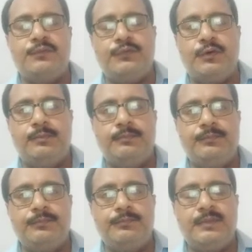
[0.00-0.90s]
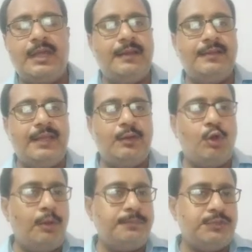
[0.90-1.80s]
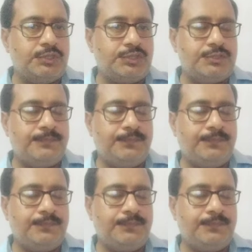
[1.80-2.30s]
the verb, and then object.